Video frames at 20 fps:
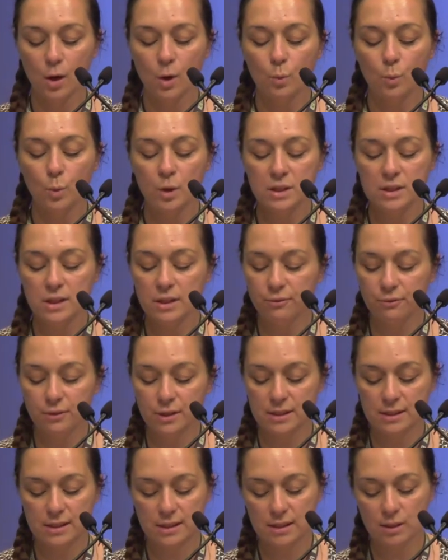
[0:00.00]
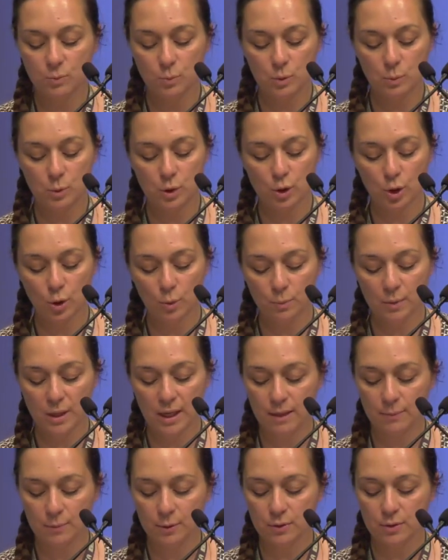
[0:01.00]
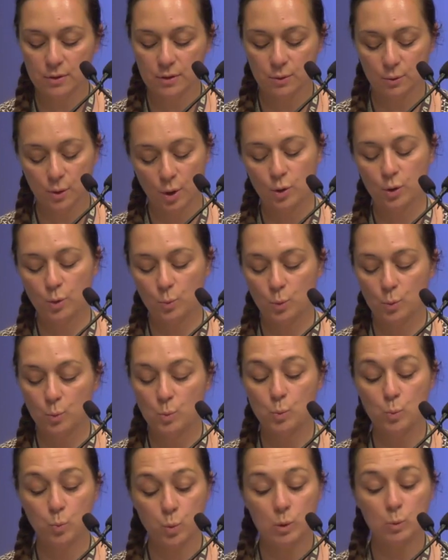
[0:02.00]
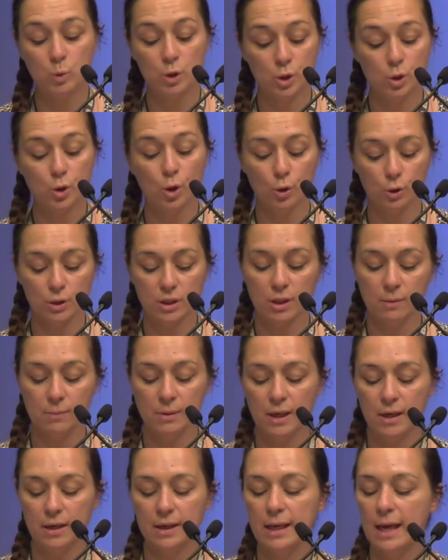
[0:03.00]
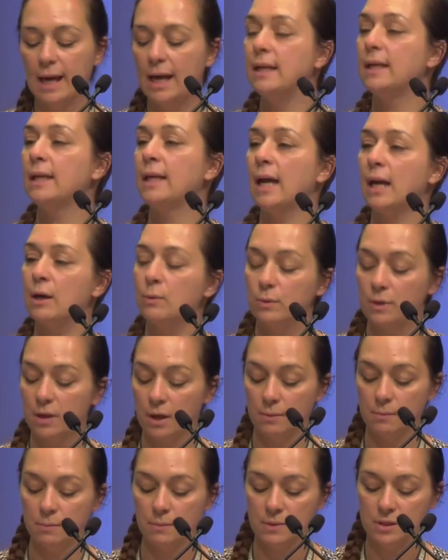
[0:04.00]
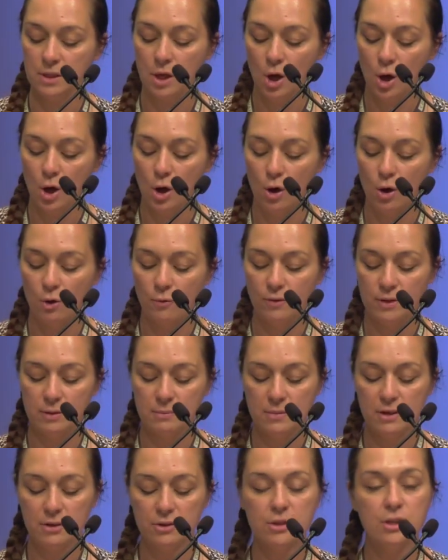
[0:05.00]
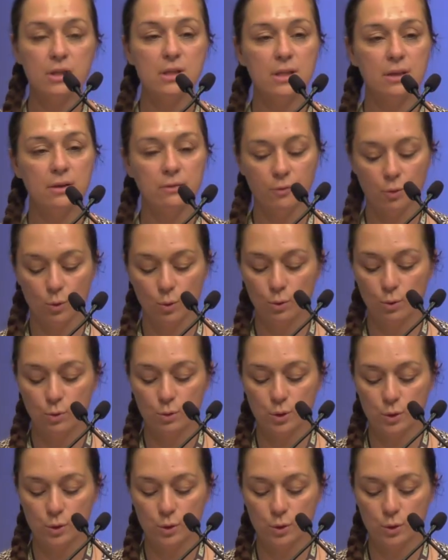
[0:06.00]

One difference is that we would not be able to, or that we would not apply any outcomes of administrative or